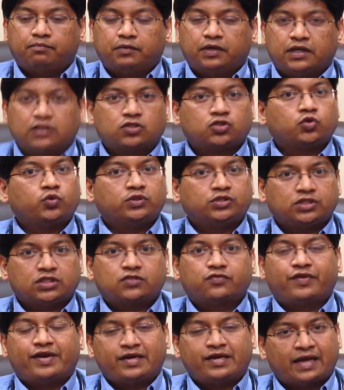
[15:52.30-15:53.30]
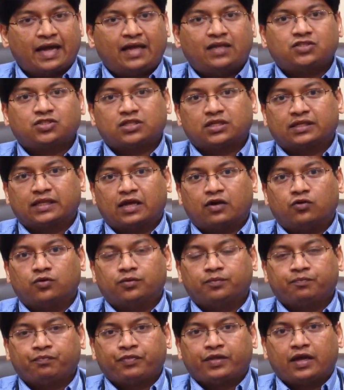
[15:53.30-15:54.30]
he's doing just fantastic now.
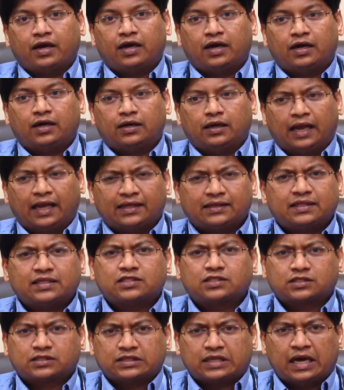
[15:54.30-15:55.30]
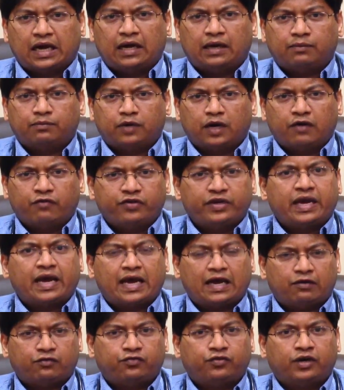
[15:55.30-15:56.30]
Like this, we
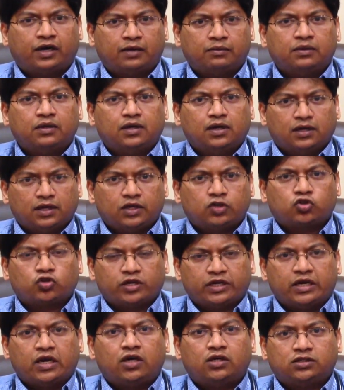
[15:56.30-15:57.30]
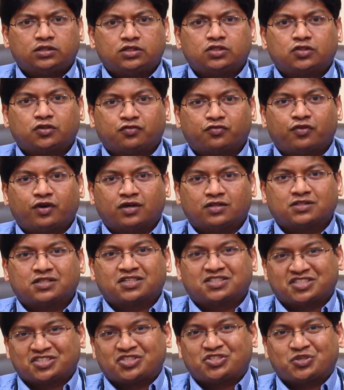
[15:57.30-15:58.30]
have literally hundreds of
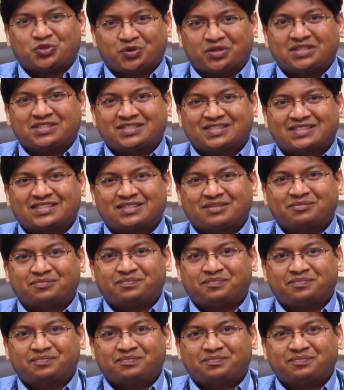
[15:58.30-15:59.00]
success stories.